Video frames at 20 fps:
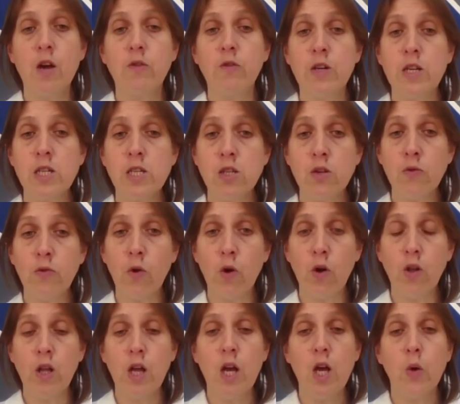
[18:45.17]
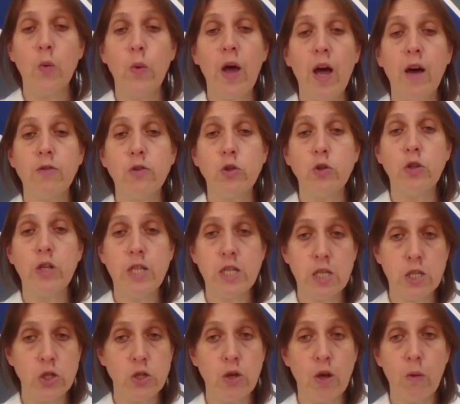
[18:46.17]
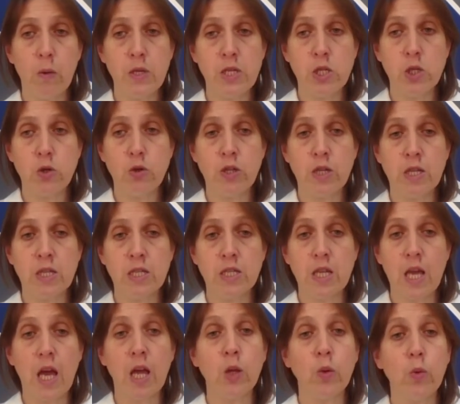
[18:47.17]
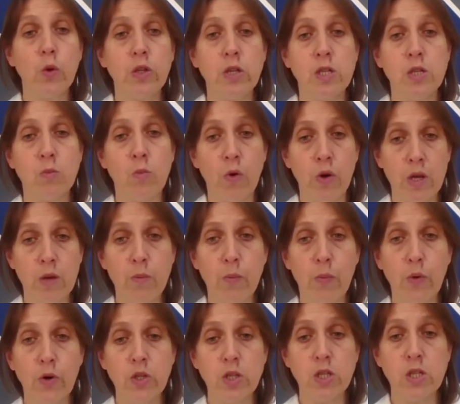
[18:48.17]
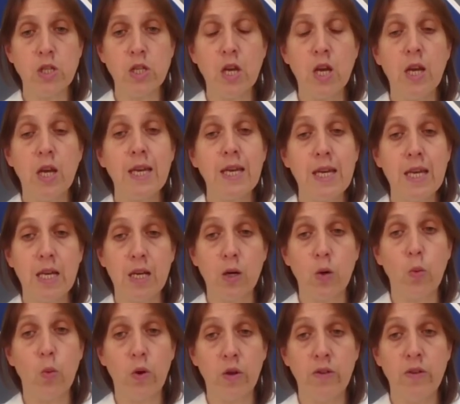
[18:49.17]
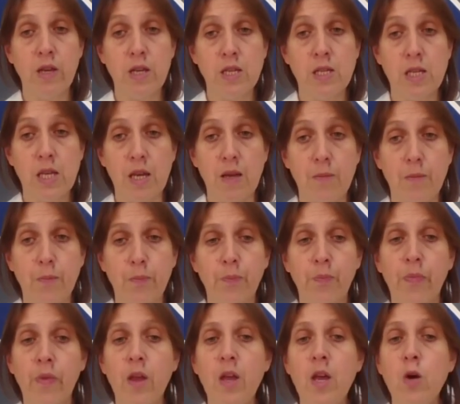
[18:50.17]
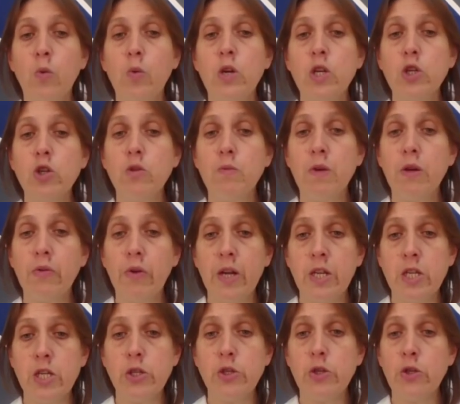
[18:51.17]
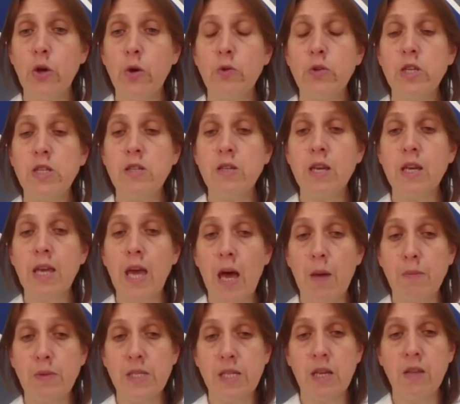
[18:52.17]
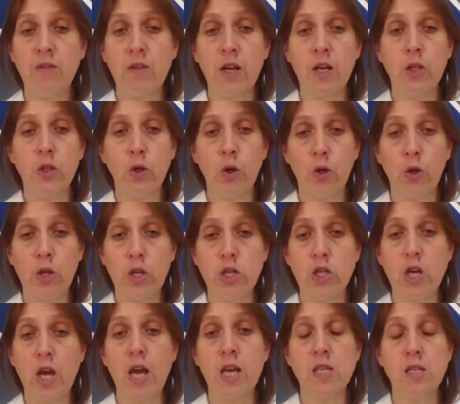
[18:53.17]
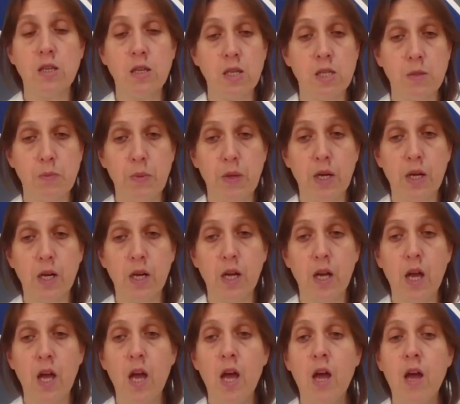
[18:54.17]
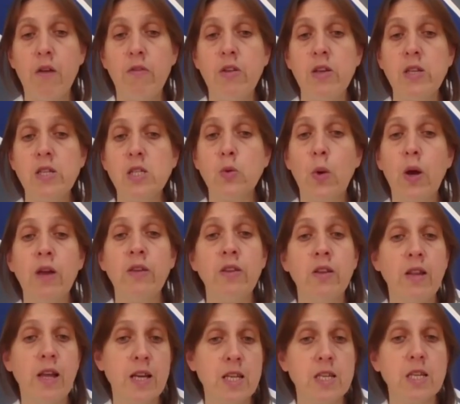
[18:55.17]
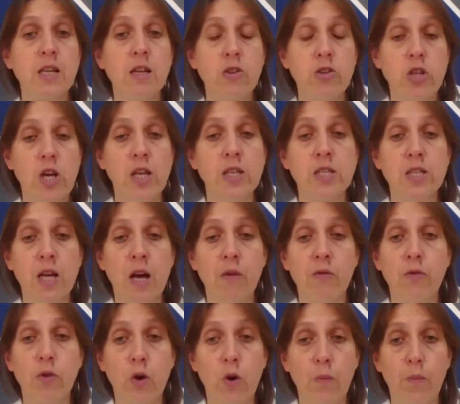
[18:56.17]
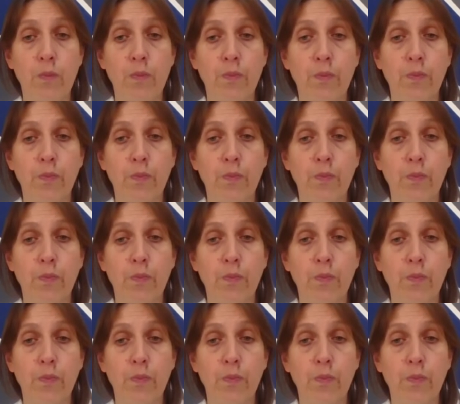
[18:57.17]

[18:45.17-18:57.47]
First of all, we have to listen to our students and, what is more important, hear what they say. We should be ready to notice the gaps in their knowledge as they speak. This is where the lexical chunks come from.